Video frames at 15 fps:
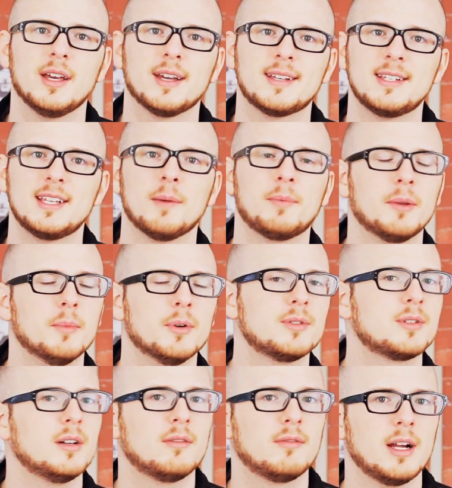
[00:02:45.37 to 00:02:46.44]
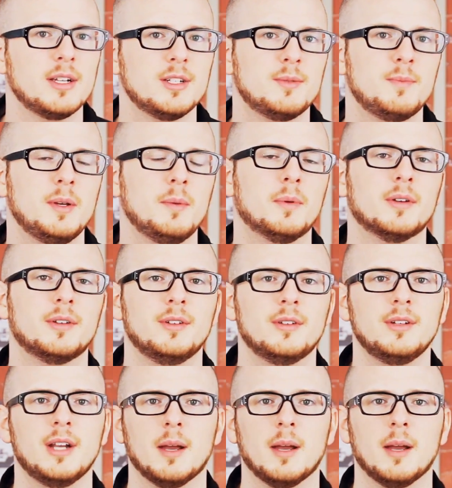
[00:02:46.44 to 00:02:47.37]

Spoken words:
accept the most unrighteous people in your